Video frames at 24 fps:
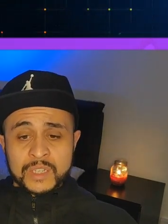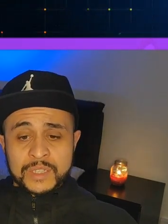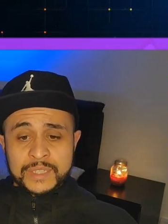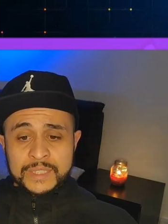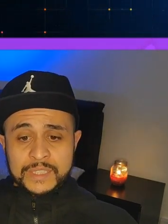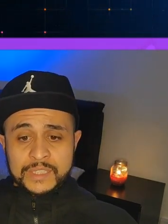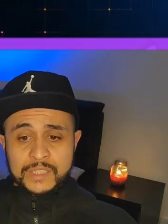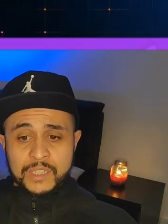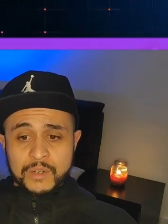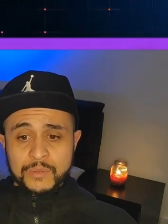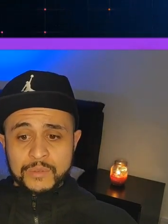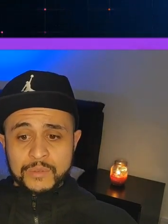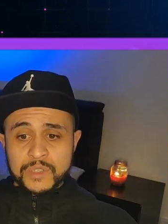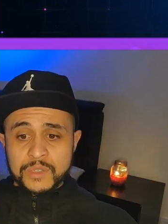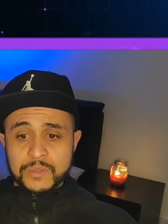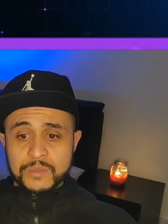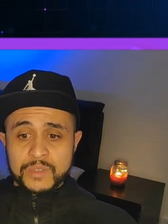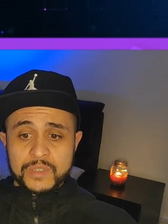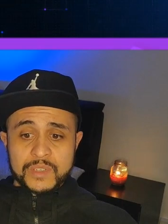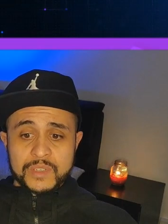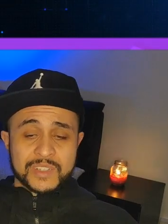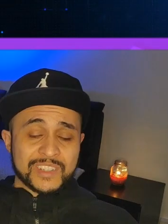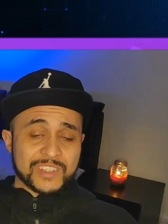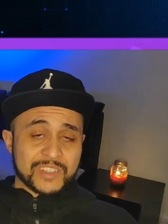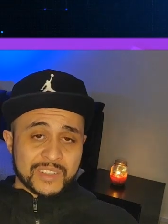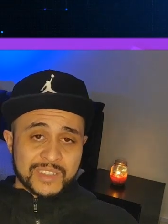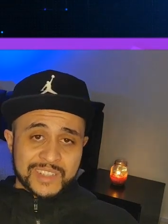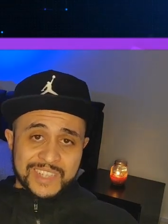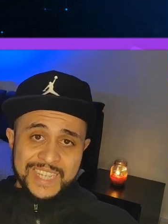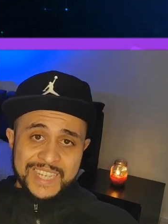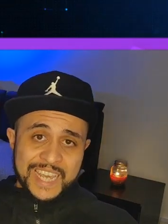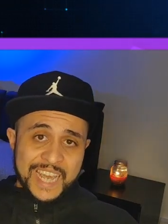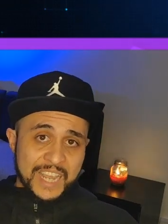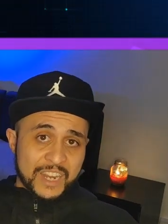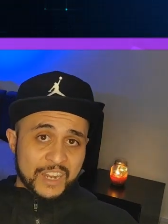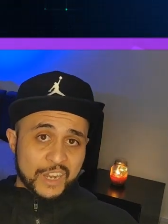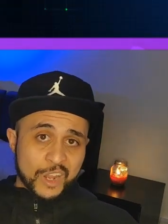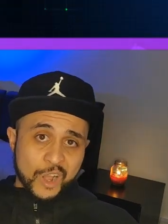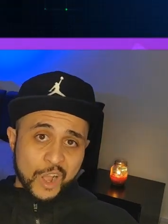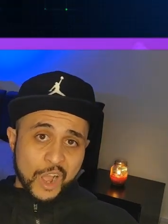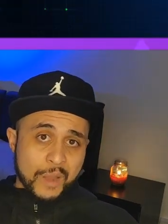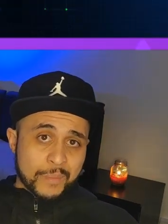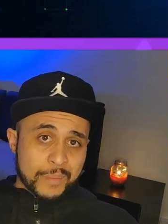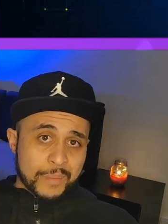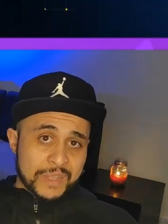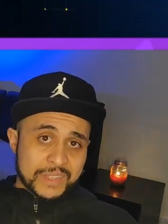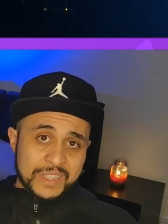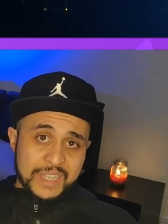So just get in the
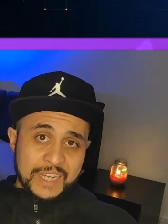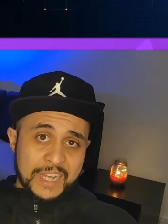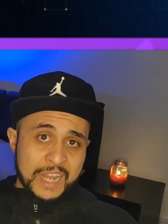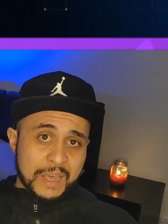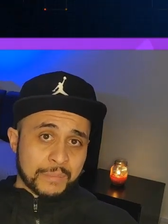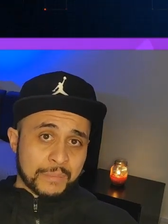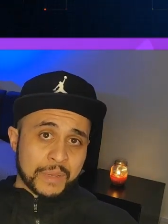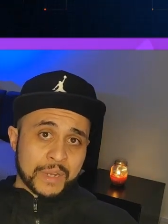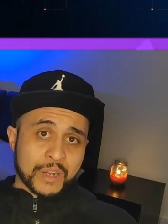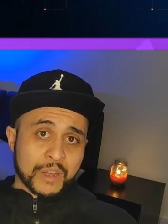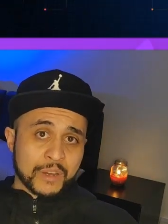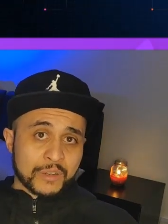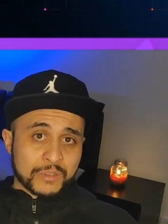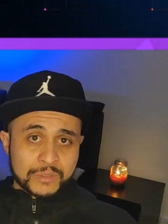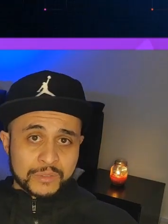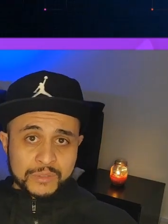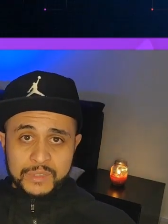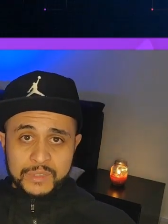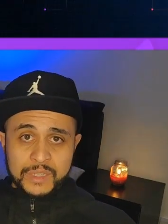comments and let me know.